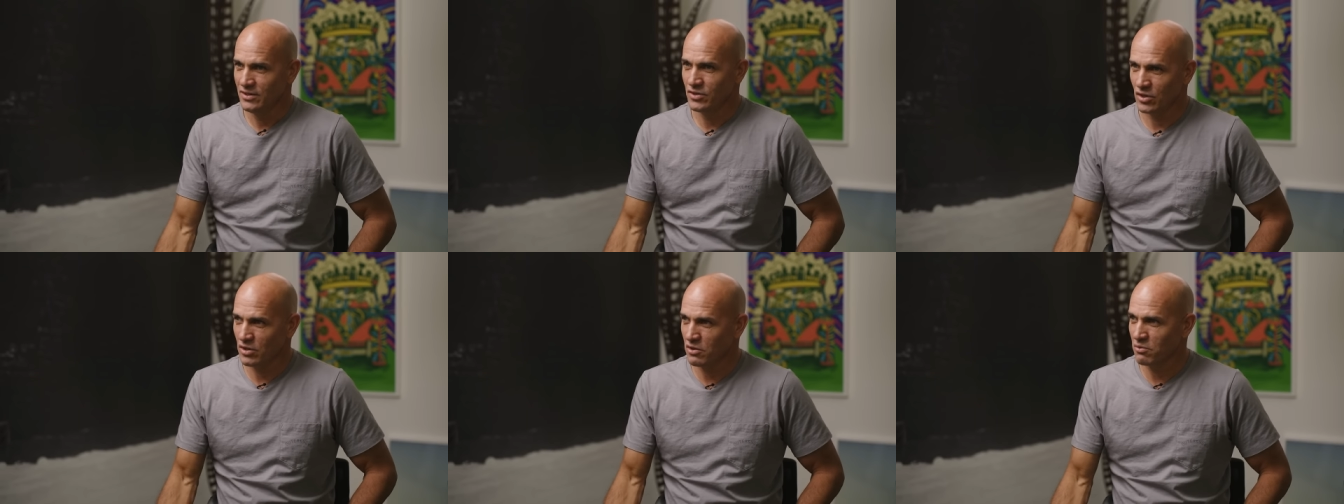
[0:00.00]

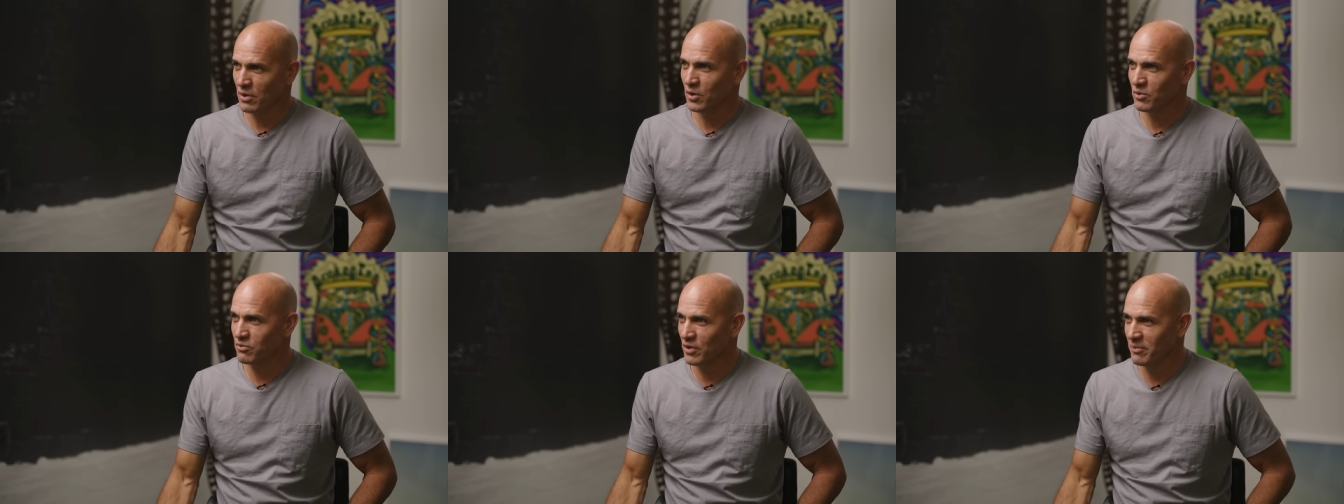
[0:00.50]
took the
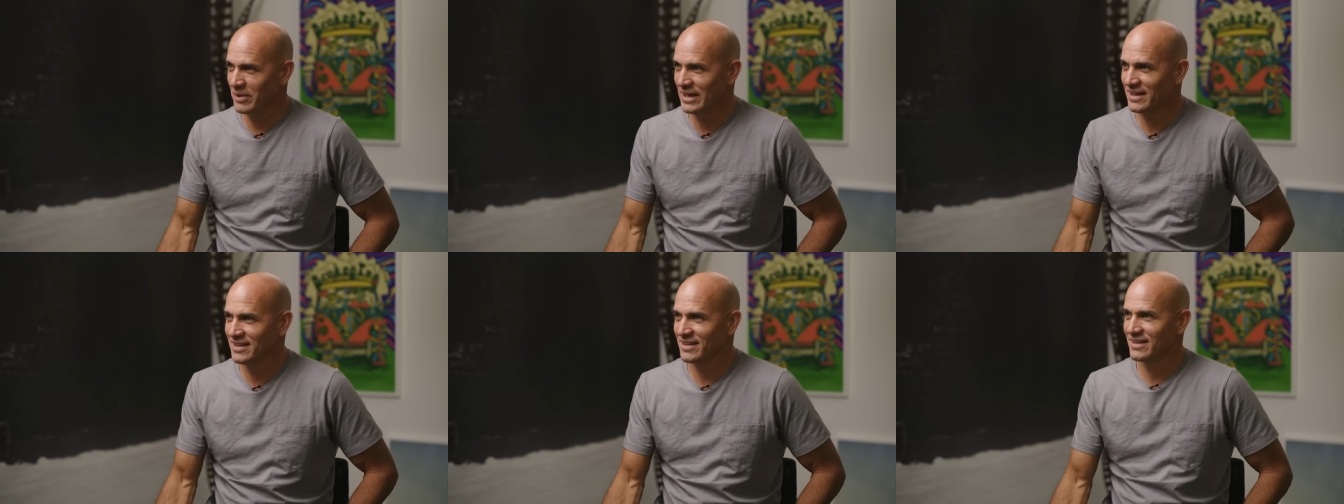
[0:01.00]
throne from
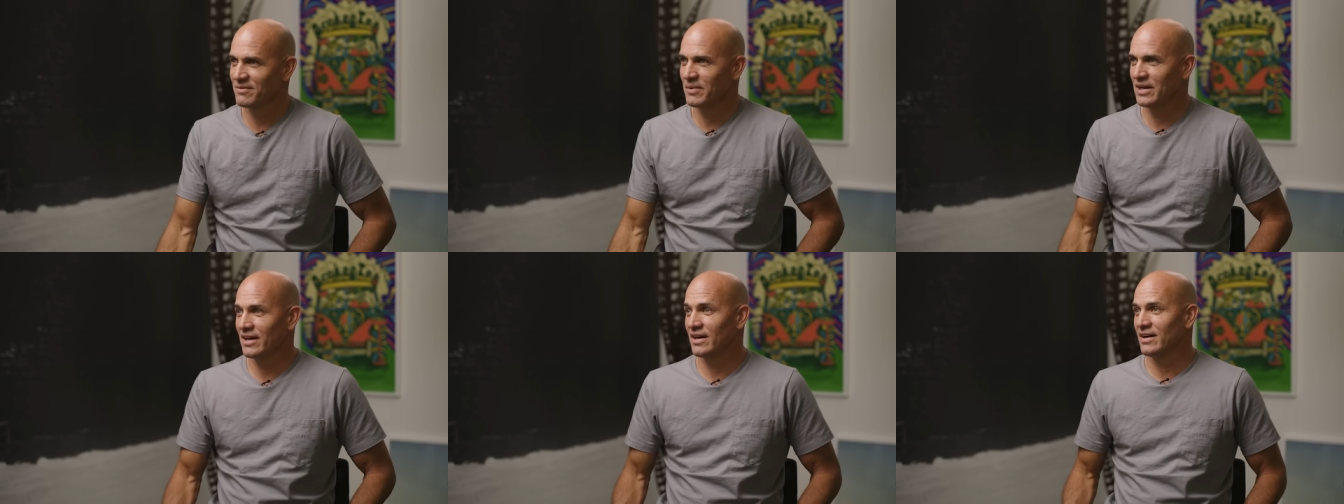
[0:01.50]
me.
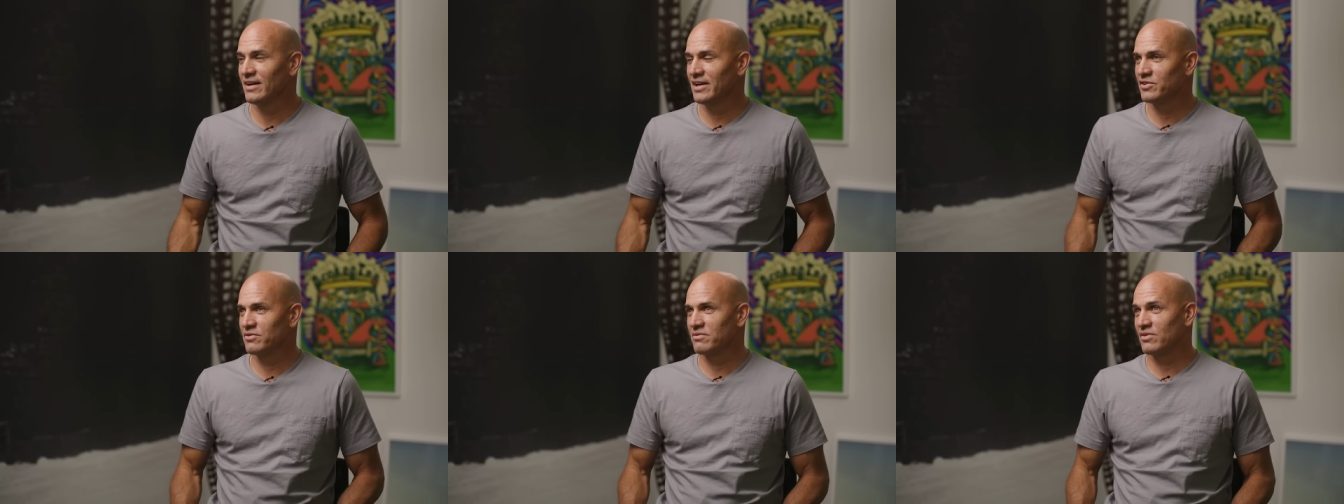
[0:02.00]
But uh,
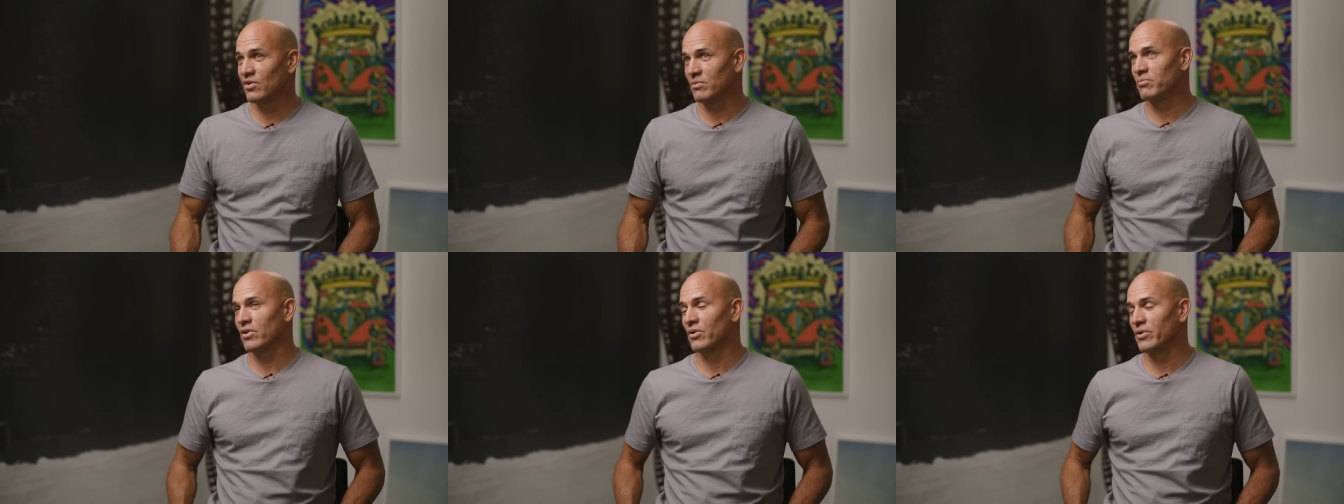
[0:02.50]
I
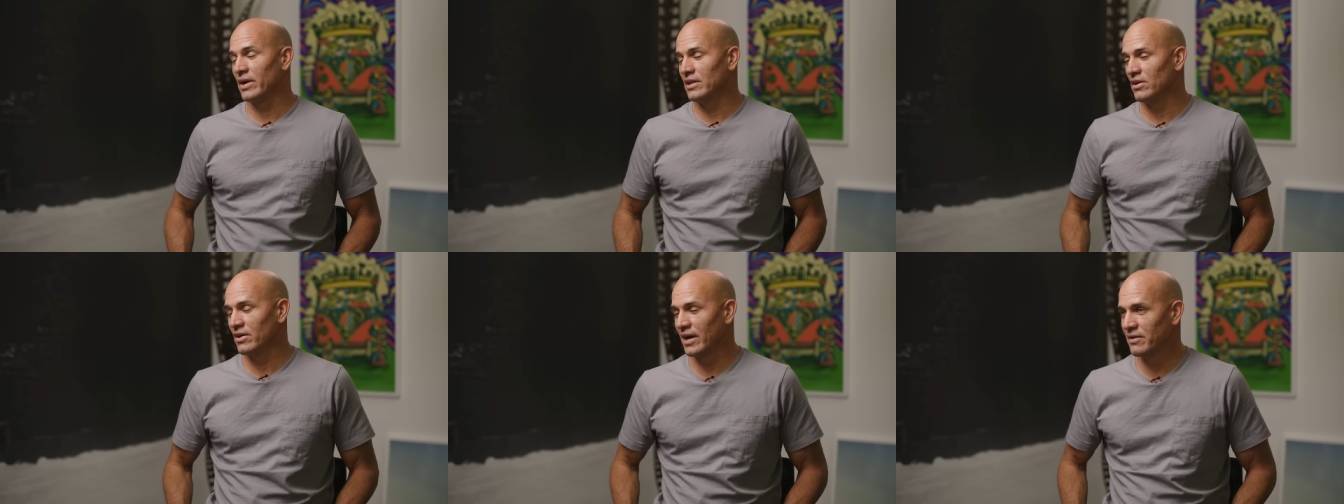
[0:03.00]
turned pro not
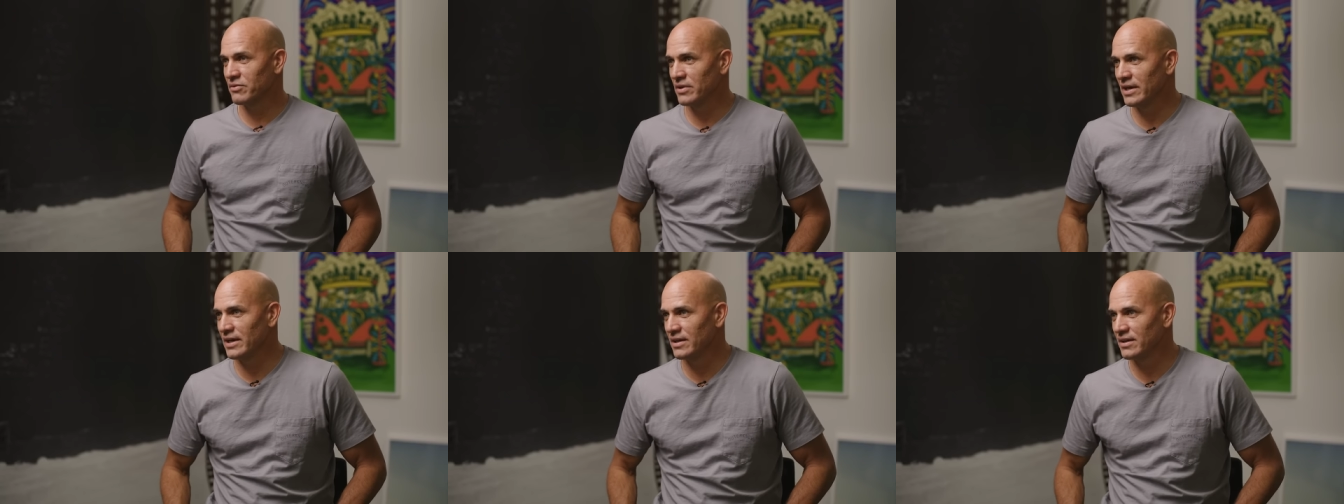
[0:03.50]
long after
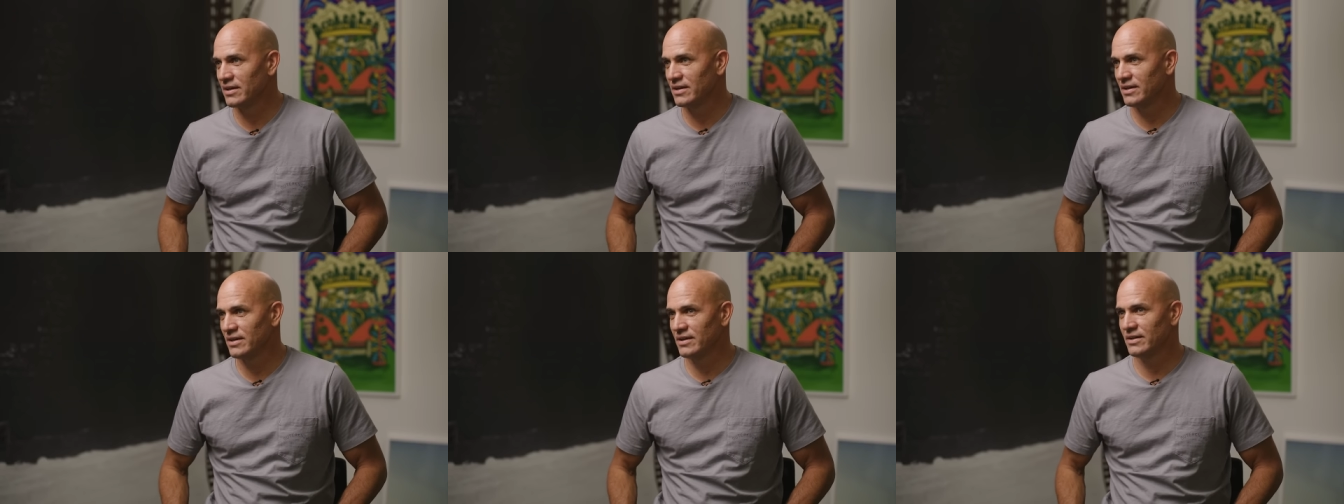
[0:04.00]
that,
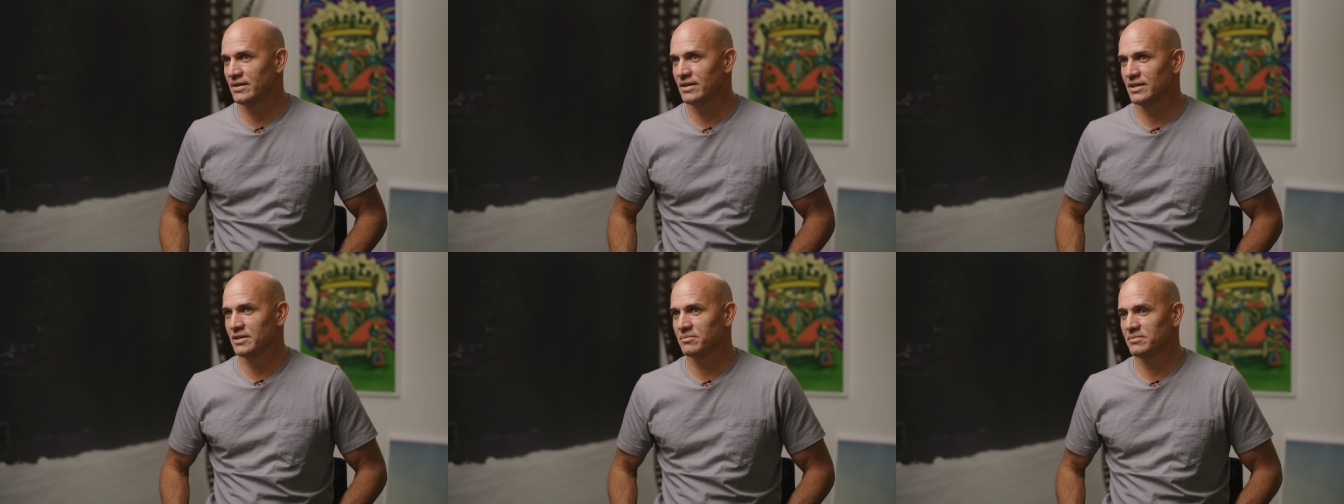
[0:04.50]
and
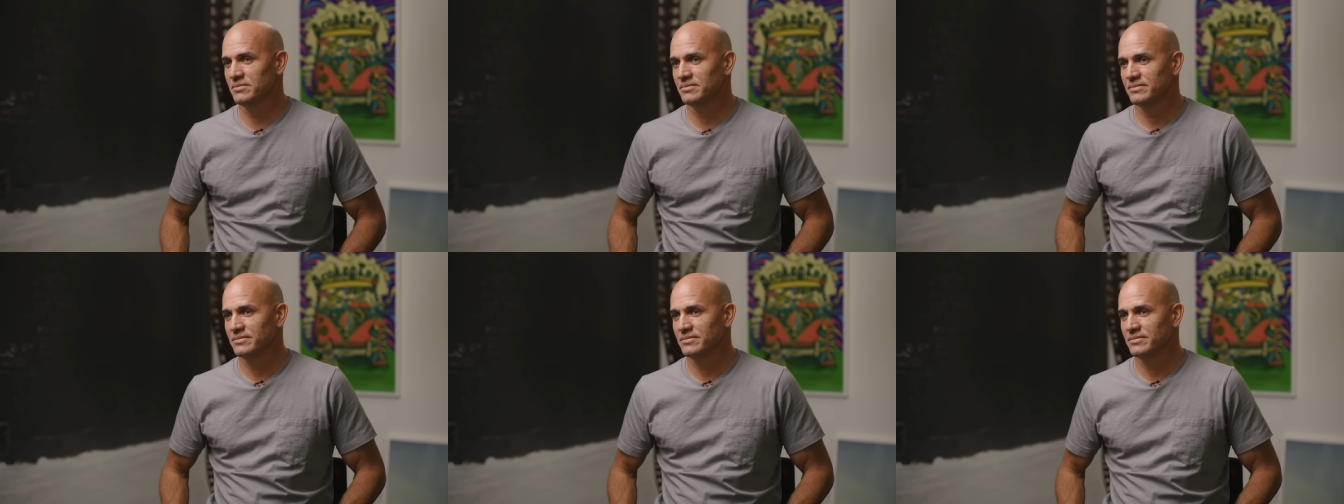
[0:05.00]
um,